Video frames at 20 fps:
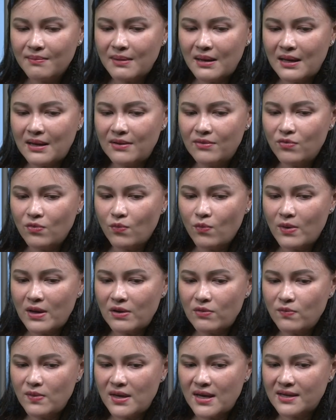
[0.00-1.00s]
And
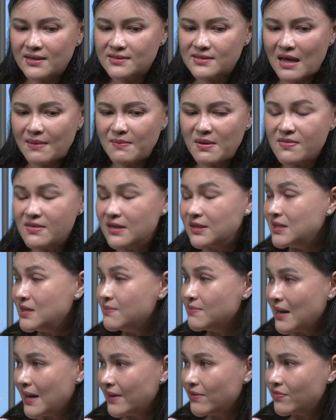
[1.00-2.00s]
when we examine the
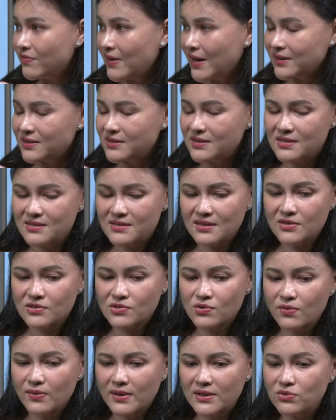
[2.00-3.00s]
demand factors,
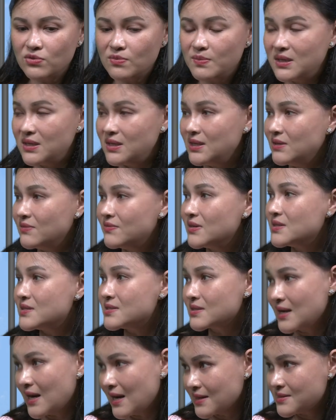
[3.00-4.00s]
it's going to be even
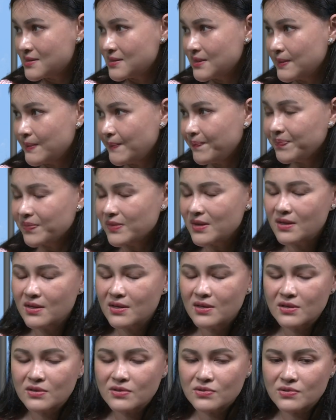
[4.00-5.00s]
scarcer.
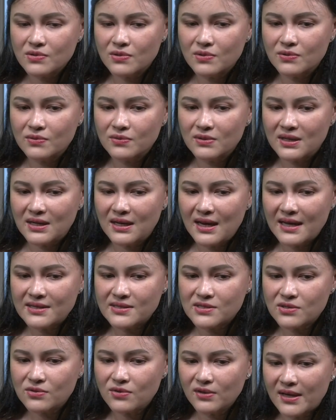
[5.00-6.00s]
So
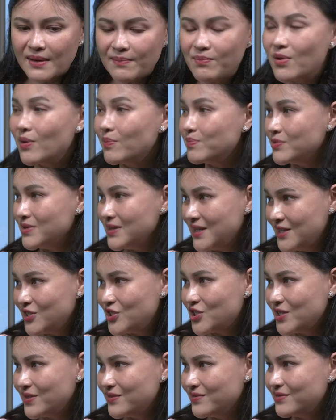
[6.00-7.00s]
let's look at
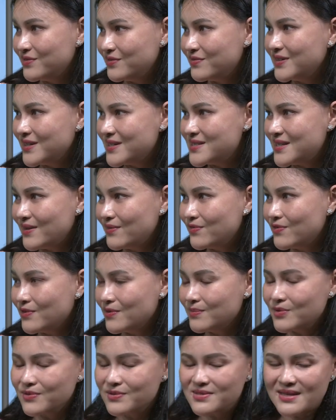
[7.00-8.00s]
population first and
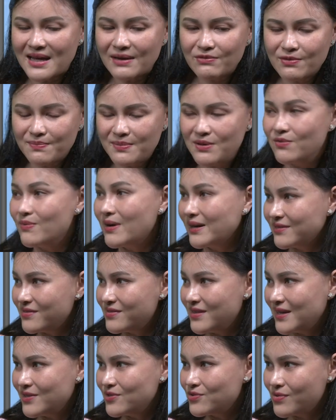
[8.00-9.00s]
foremost. That would be one
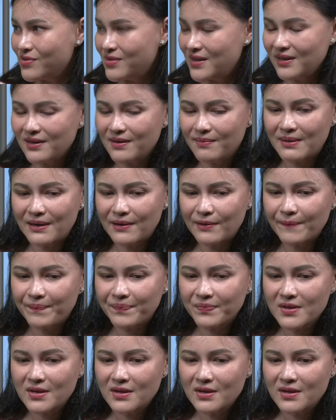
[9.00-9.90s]
thing to think about.